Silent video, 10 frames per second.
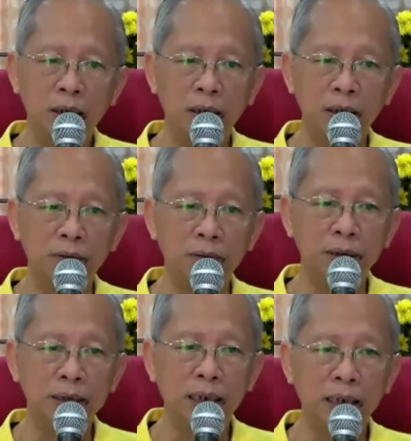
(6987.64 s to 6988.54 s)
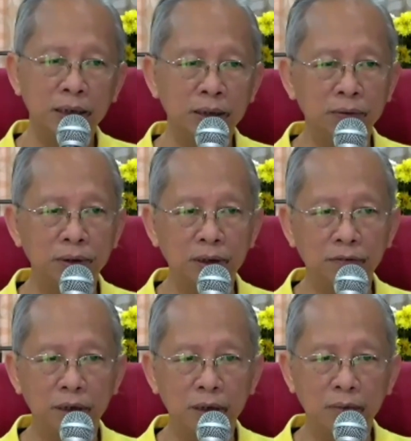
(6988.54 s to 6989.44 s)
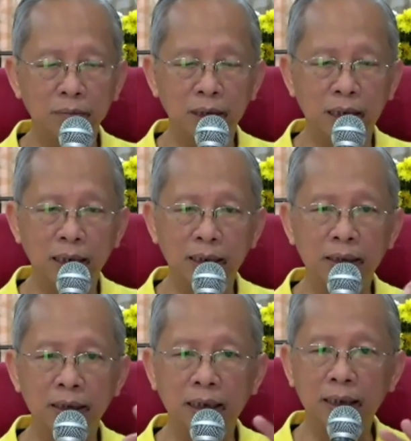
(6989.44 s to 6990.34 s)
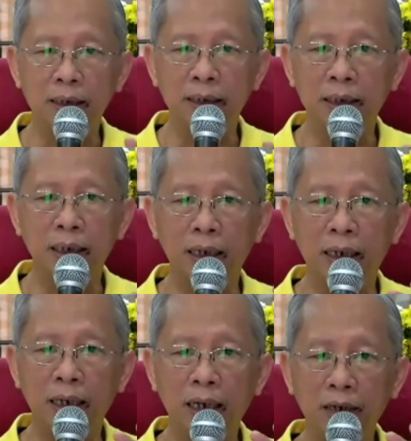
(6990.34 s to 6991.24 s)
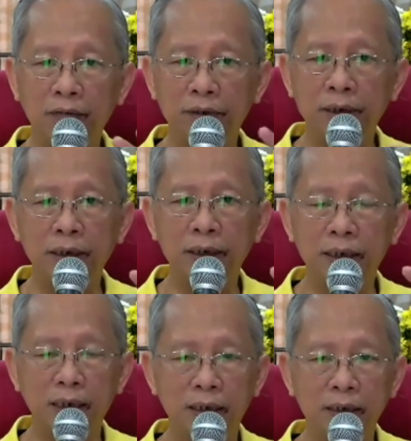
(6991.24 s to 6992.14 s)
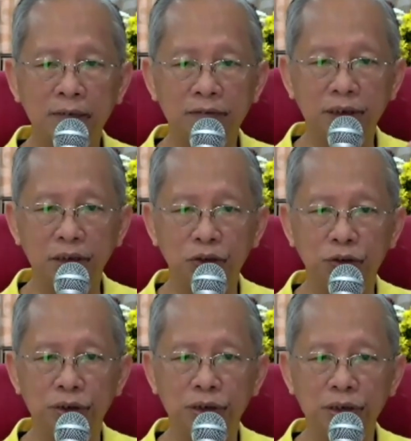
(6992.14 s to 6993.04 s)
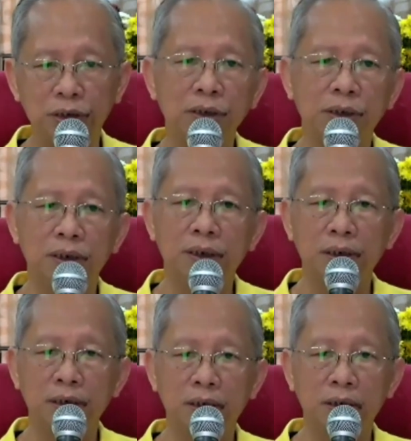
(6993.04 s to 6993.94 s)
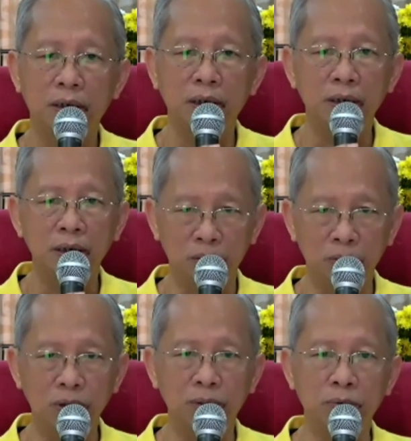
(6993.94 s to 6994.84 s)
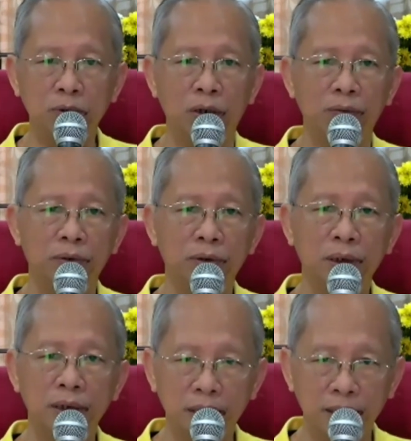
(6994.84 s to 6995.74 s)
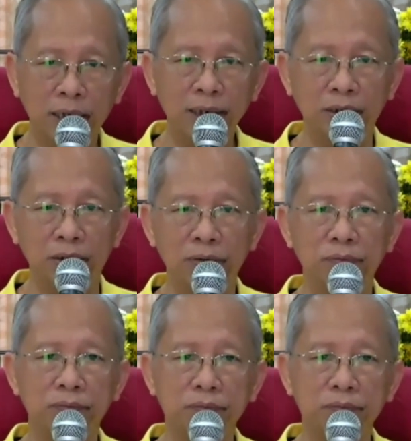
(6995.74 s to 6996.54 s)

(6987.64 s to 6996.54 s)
You will start to develop the understanding that everything that is virtuous is a wholesome thought, is a right thought.